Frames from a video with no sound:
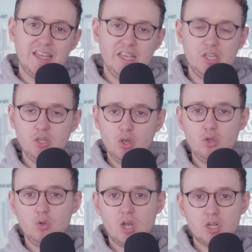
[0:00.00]

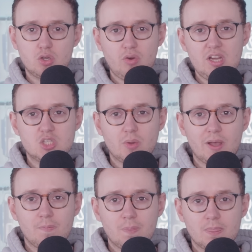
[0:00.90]
EU agree to
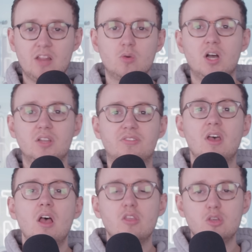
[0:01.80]
it. In other words,
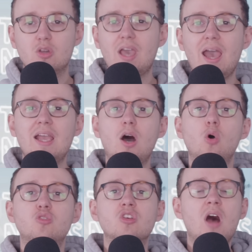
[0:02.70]
the UK
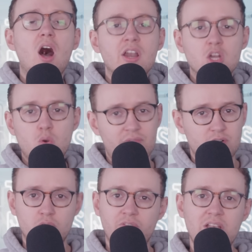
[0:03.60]
holds an
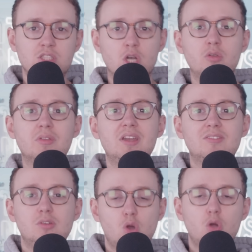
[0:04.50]
unequivocal veto that
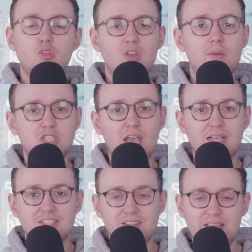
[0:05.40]
is not
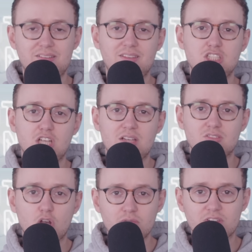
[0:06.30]
subject to the
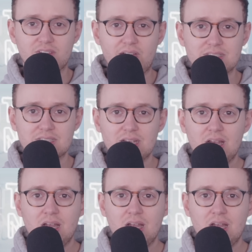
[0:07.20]
ECJ's oversight.